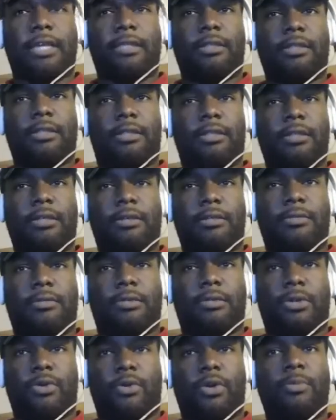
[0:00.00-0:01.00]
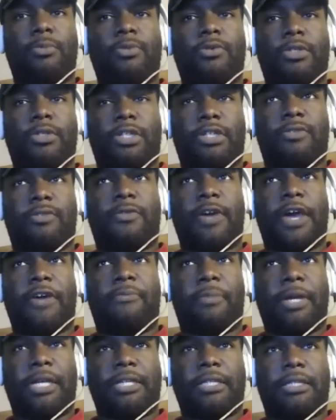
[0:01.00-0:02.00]
the normal is just 5
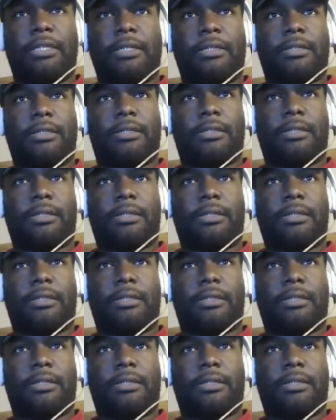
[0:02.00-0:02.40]
by 6.